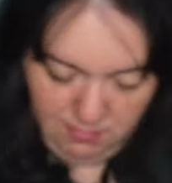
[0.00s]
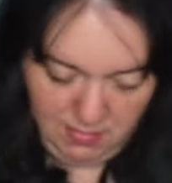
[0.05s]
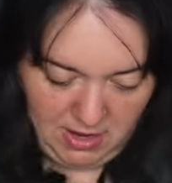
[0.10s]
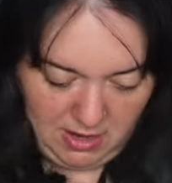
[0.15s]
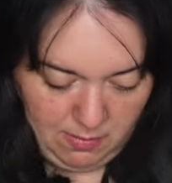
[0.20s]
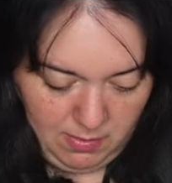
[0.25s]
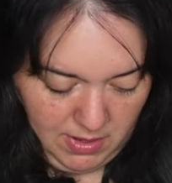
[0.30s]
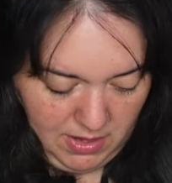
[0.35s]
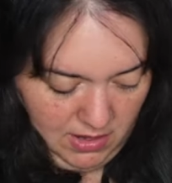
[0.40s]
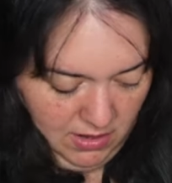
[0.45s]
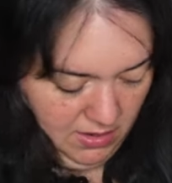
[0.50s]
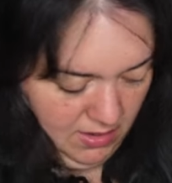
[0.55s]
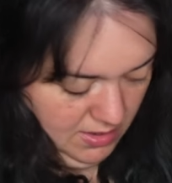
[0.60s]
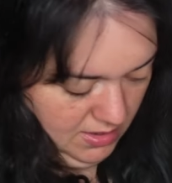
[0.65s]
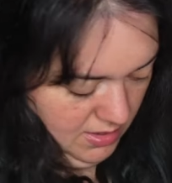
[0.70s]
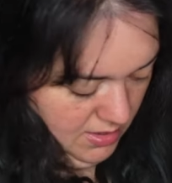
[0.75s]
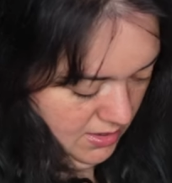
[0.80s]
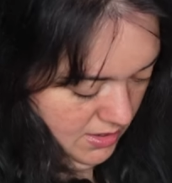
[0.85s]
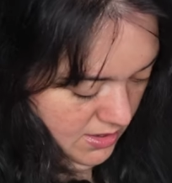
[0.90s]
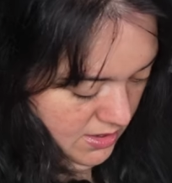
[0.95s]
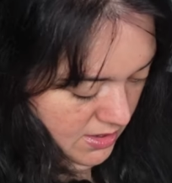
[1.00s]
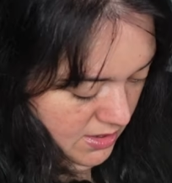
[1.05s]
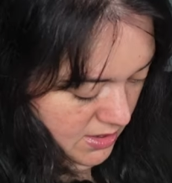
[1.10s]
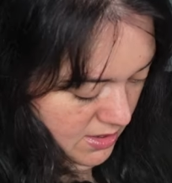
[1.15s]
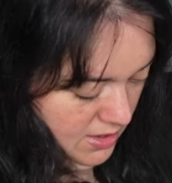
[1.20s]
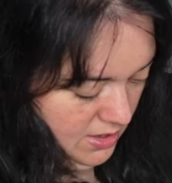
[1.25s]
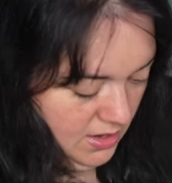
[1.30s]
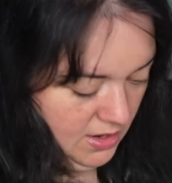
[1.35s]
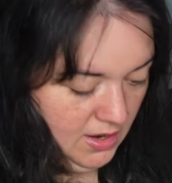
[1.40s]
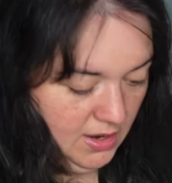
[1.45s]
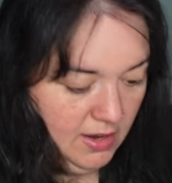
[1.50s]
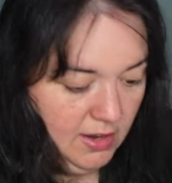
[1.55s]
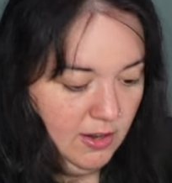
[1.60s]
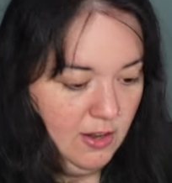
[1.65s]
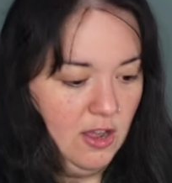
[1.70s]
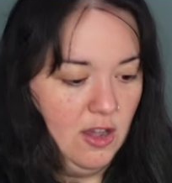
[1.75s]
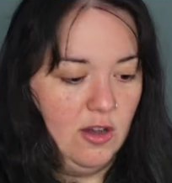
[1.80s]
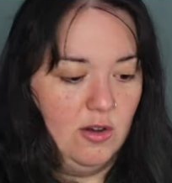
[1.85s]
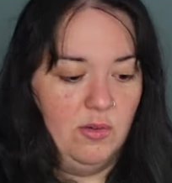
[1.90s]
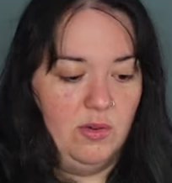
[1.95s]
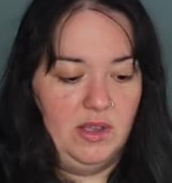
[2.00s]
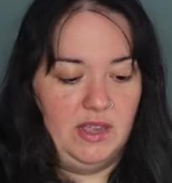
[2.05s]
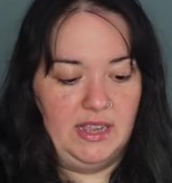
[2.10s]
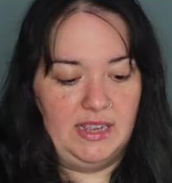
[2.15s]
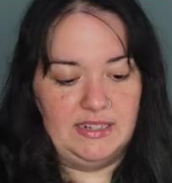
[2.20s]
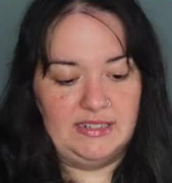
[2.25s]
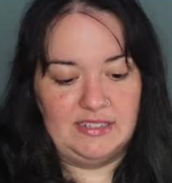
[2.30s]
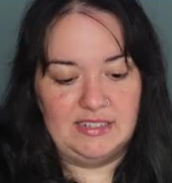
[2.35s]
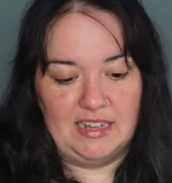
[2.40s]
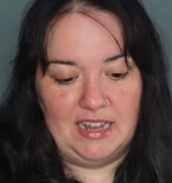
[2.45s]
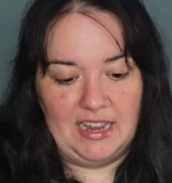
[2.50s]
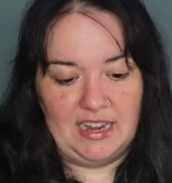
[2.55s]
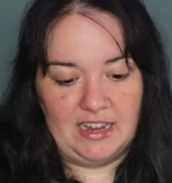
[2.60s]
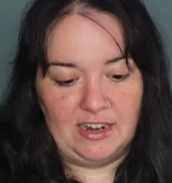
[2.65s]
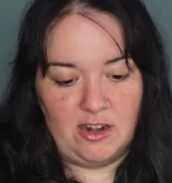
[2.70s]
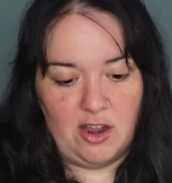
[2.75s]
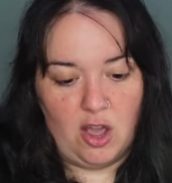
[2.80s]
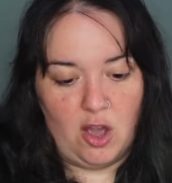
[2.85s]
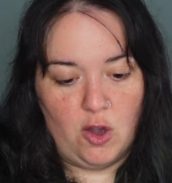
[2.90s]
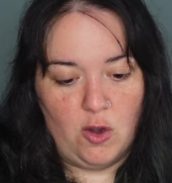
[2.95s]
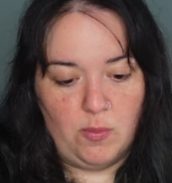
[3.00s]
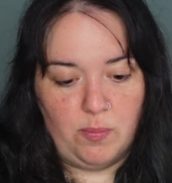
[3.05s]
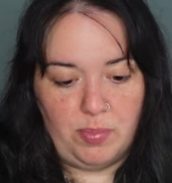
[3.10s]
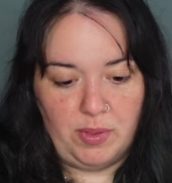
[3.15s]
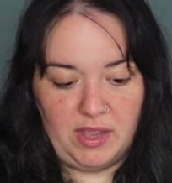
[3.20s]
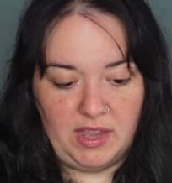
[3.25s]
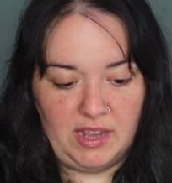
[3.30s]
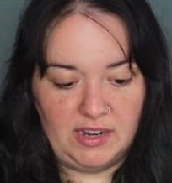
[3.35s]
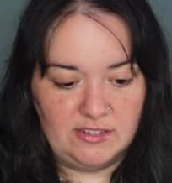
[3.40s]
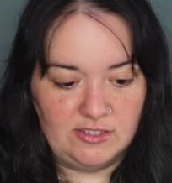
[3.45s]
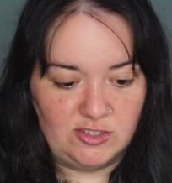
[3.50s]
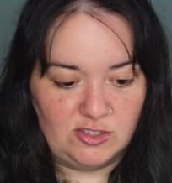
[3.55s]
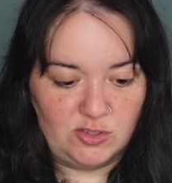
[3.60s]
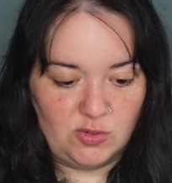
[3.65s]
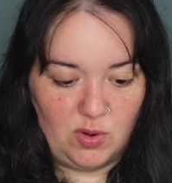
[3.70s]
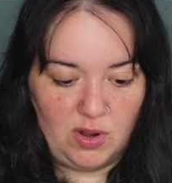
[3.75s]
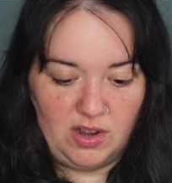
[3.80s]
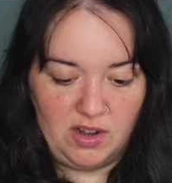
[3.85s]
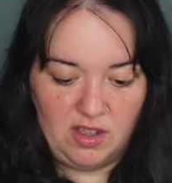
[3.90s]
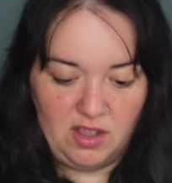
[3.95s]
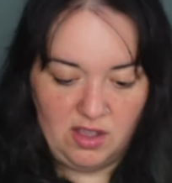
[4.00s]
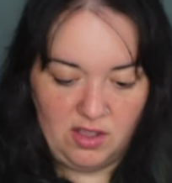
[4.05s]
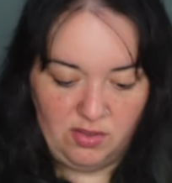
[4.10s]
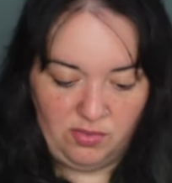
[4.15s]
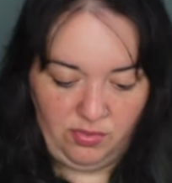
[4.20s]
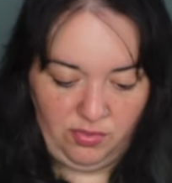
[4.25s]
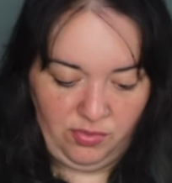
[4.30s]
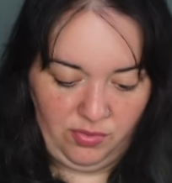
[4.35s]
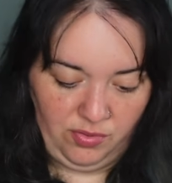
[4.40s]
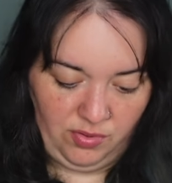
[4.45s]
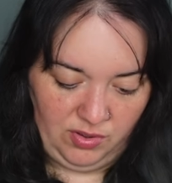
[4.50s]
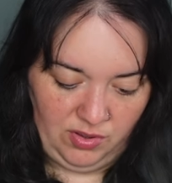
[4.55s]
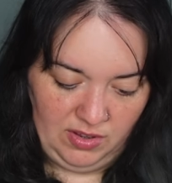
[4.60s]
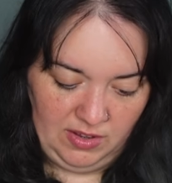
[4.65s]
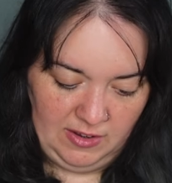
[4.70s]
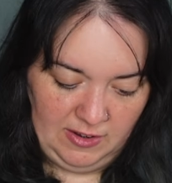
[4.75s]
maybe? No, it's like an open sort of